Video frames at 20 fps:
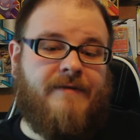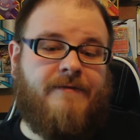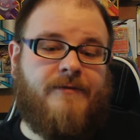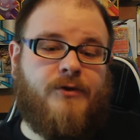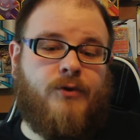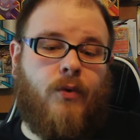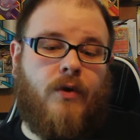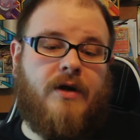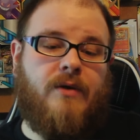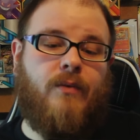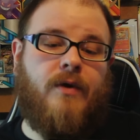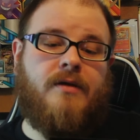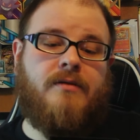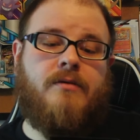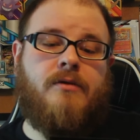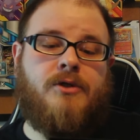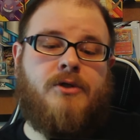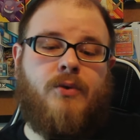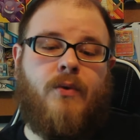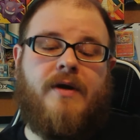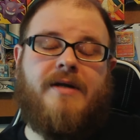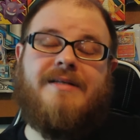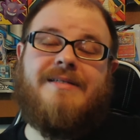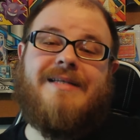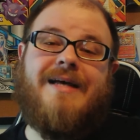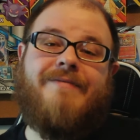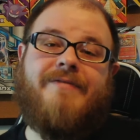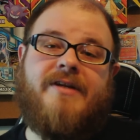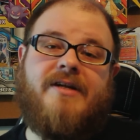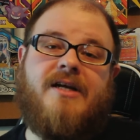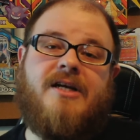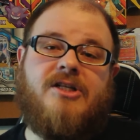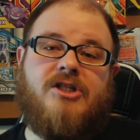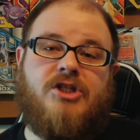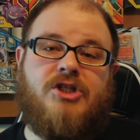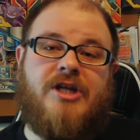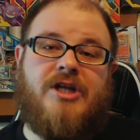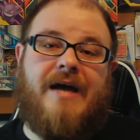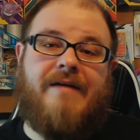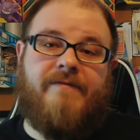21 through 27
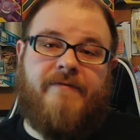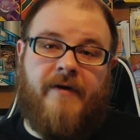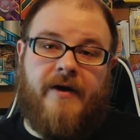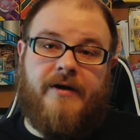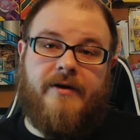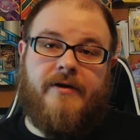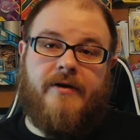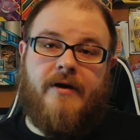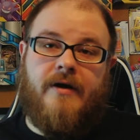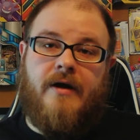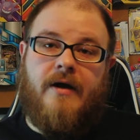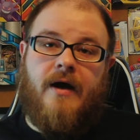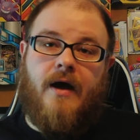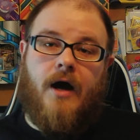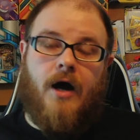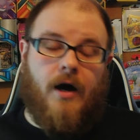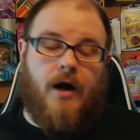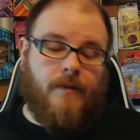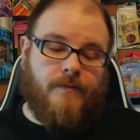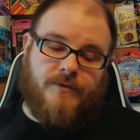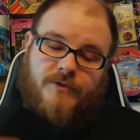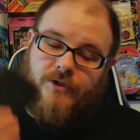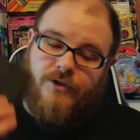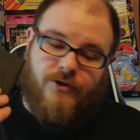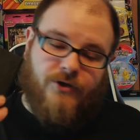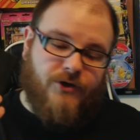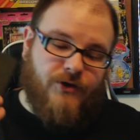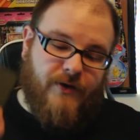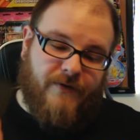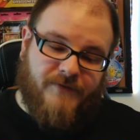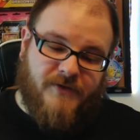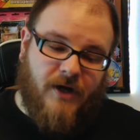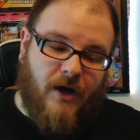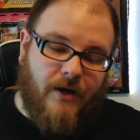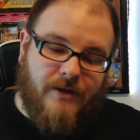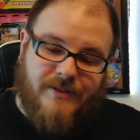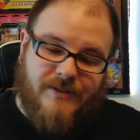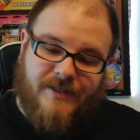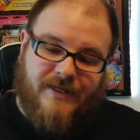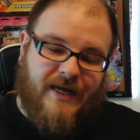Jet Fighter. So you know you have
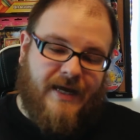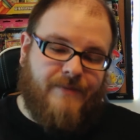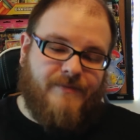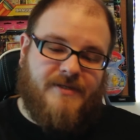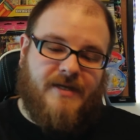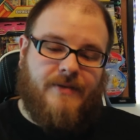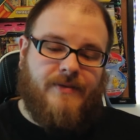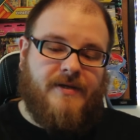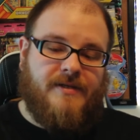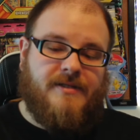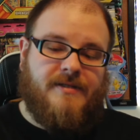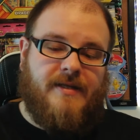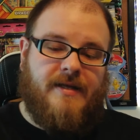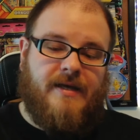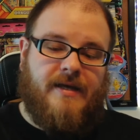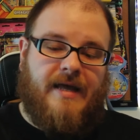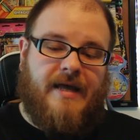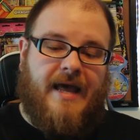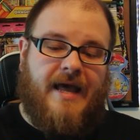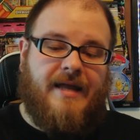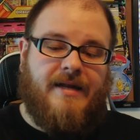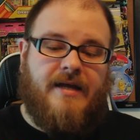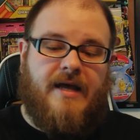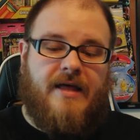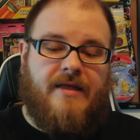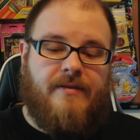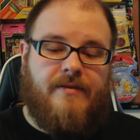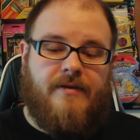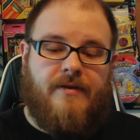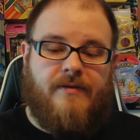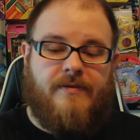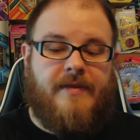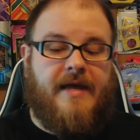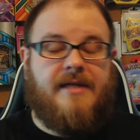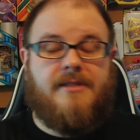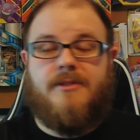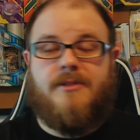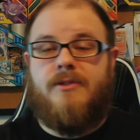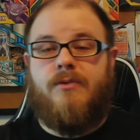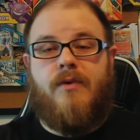tons of games on this thing, and
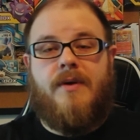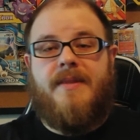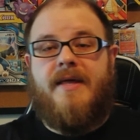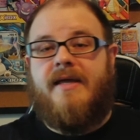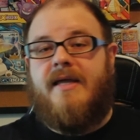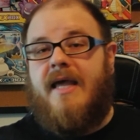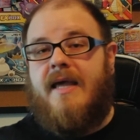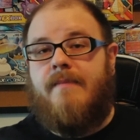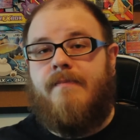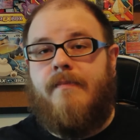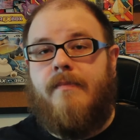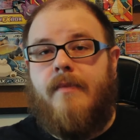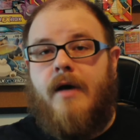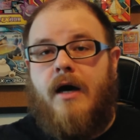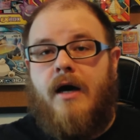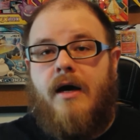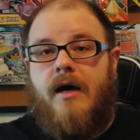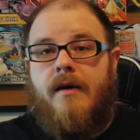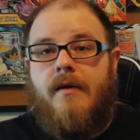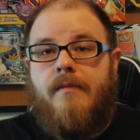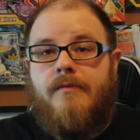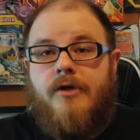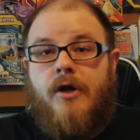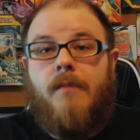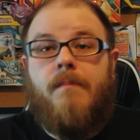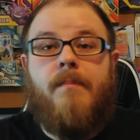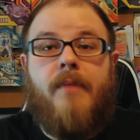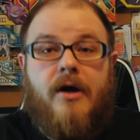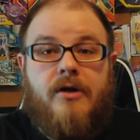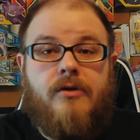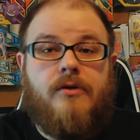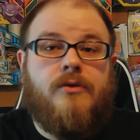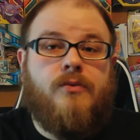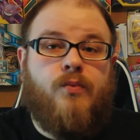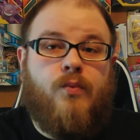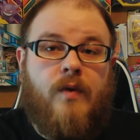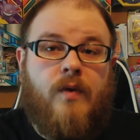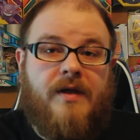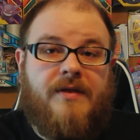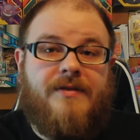that's the one that came you know,
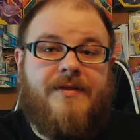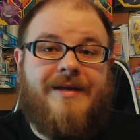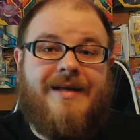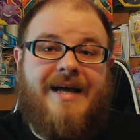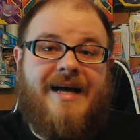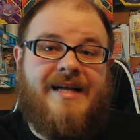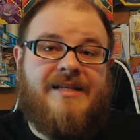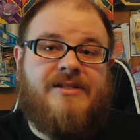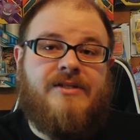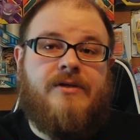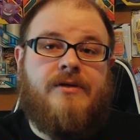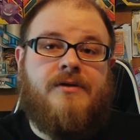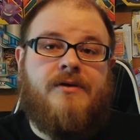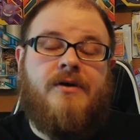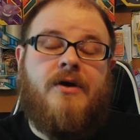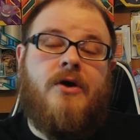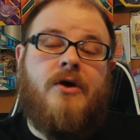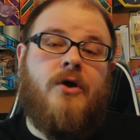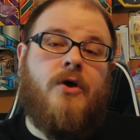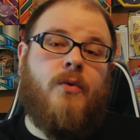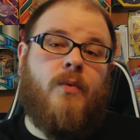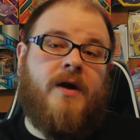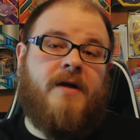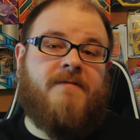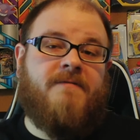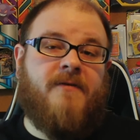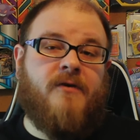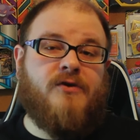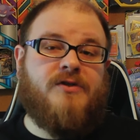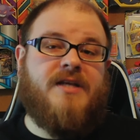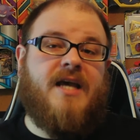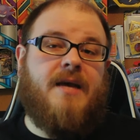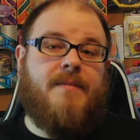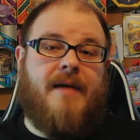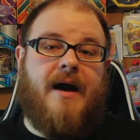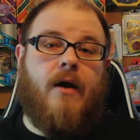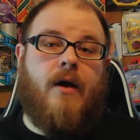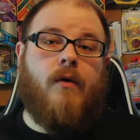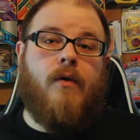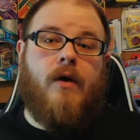bundled with the console when it first came
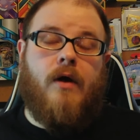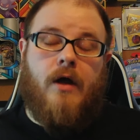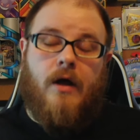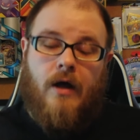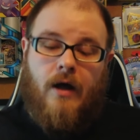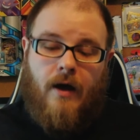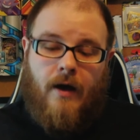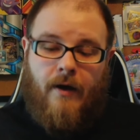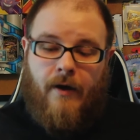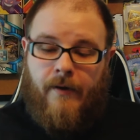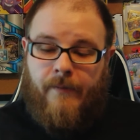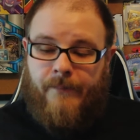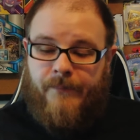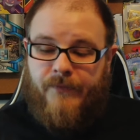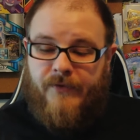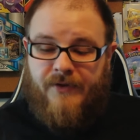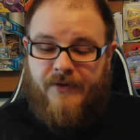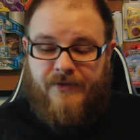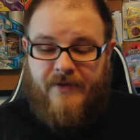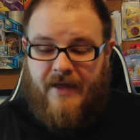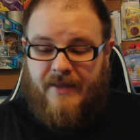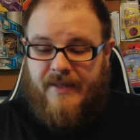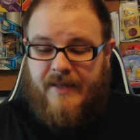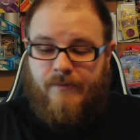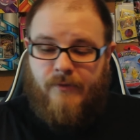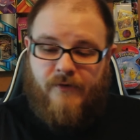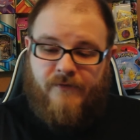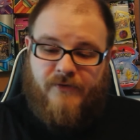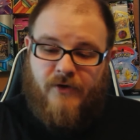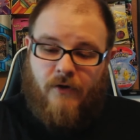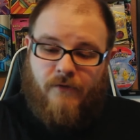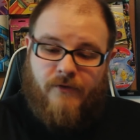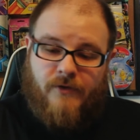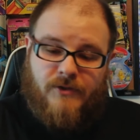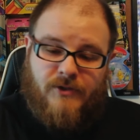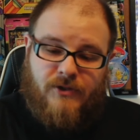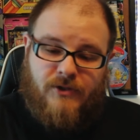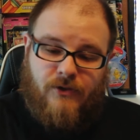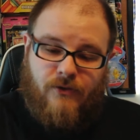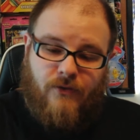out. Then they moved over
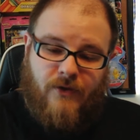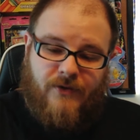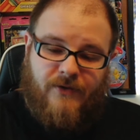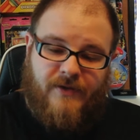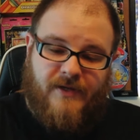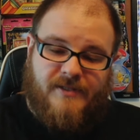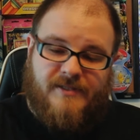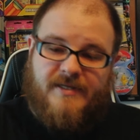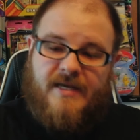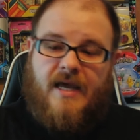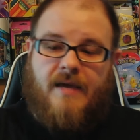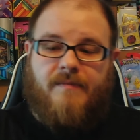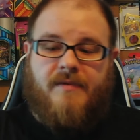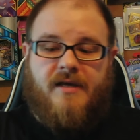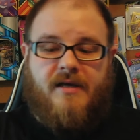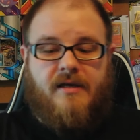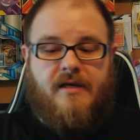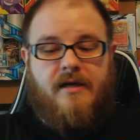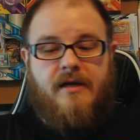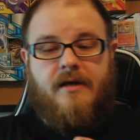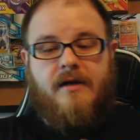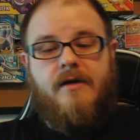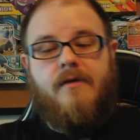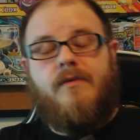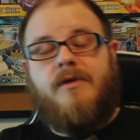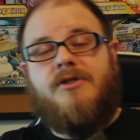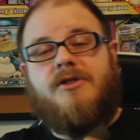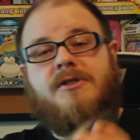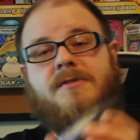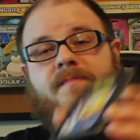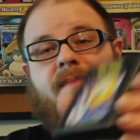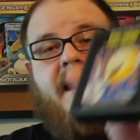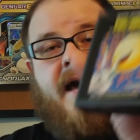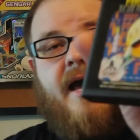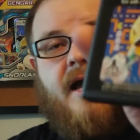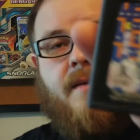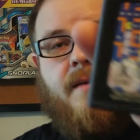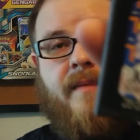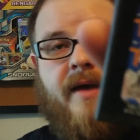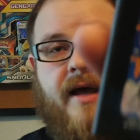to this game here, which is
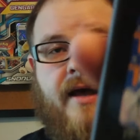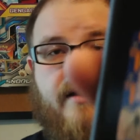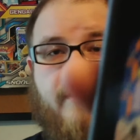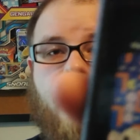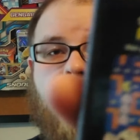Pac-Man,